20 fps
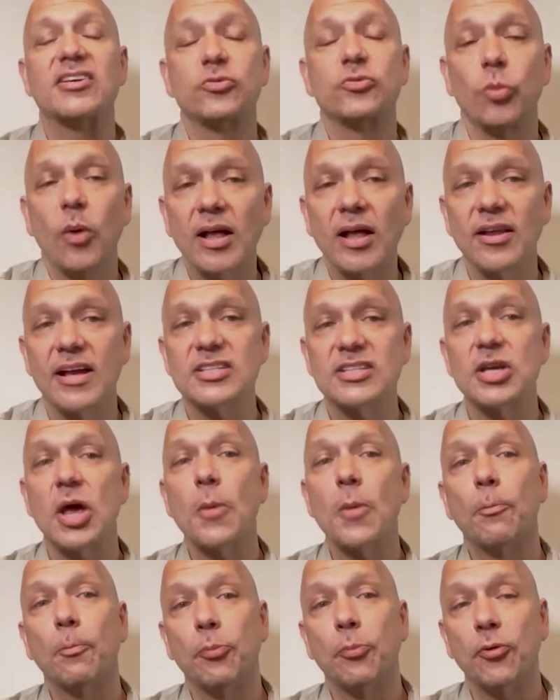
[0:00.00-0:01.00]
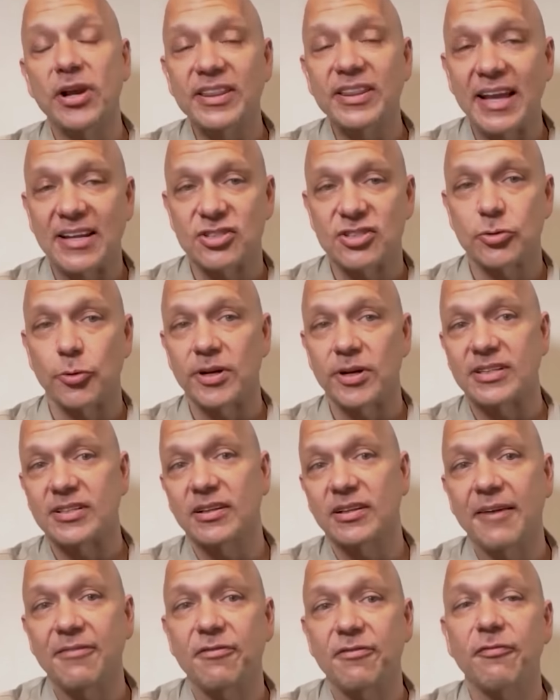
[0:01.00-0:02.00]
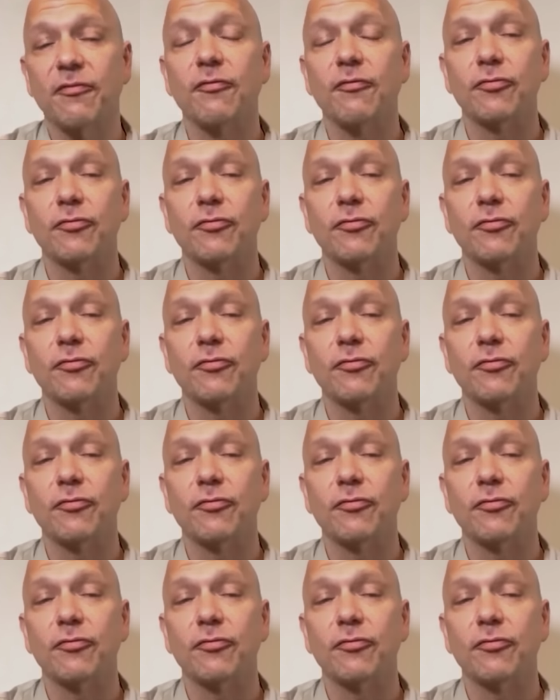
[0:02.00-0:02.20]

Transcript: as well as bring that story to life